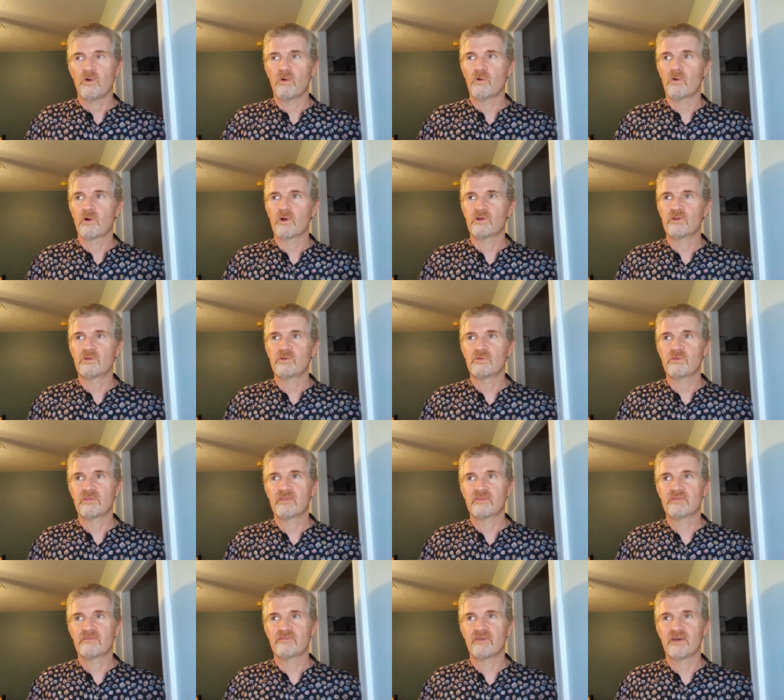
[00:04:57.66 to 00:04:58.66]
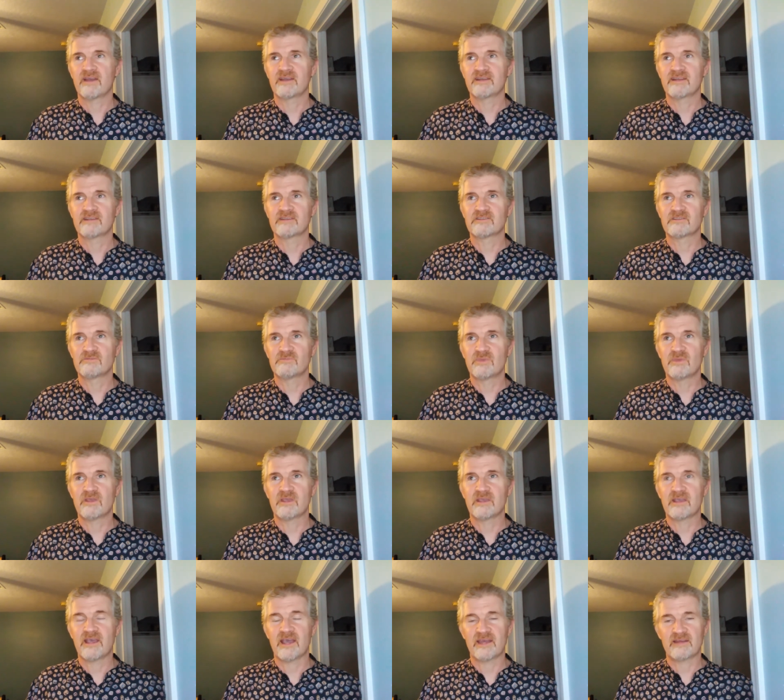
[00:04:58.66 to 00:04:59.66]
Or do you find it to be
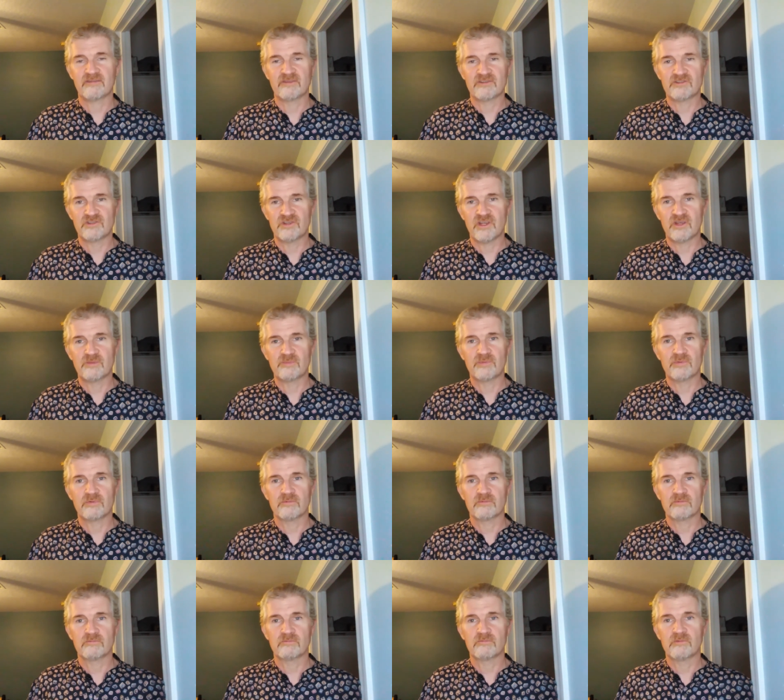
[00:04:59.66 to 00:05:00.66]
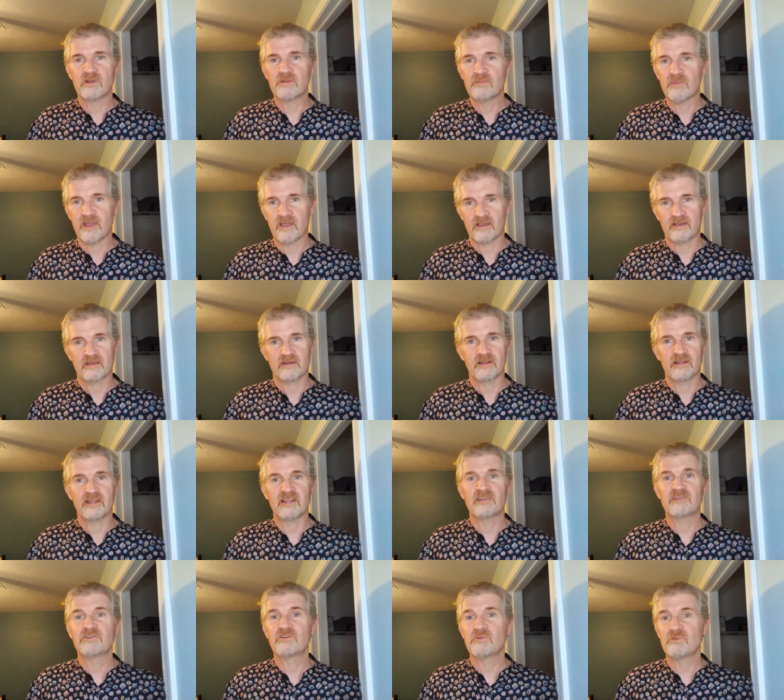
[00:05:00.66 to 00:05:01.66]
kind of a cheap remake, a
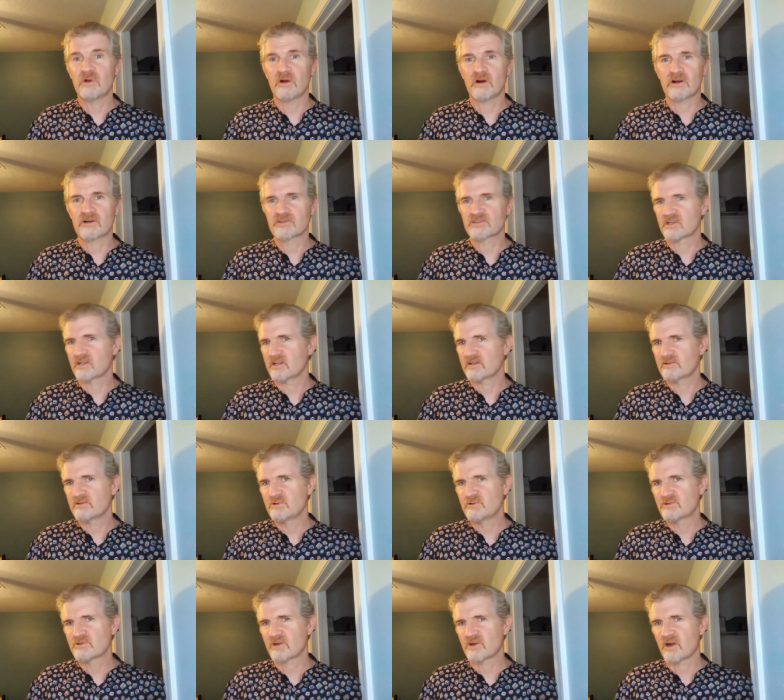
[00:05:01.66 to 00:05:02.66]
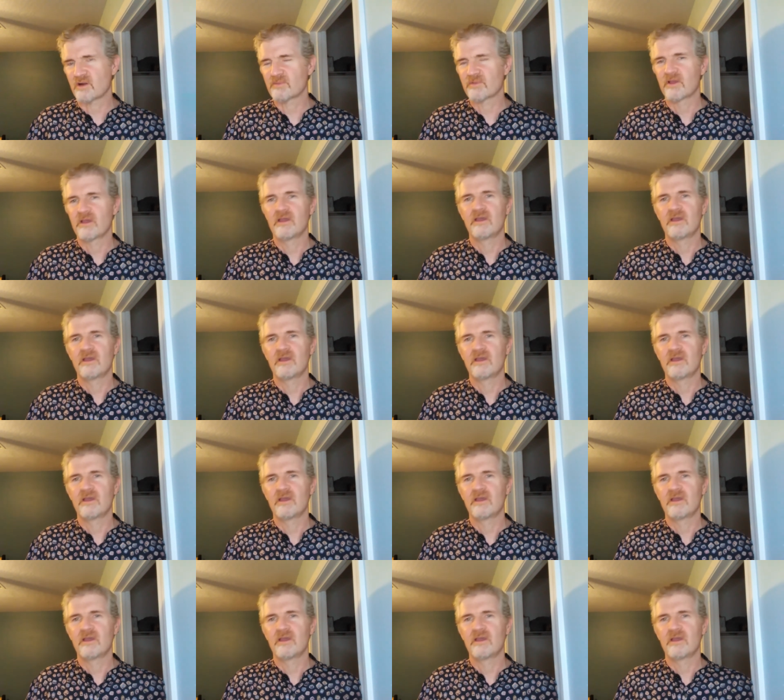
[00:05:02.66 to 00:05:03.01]
little too harsh, a little too sharp?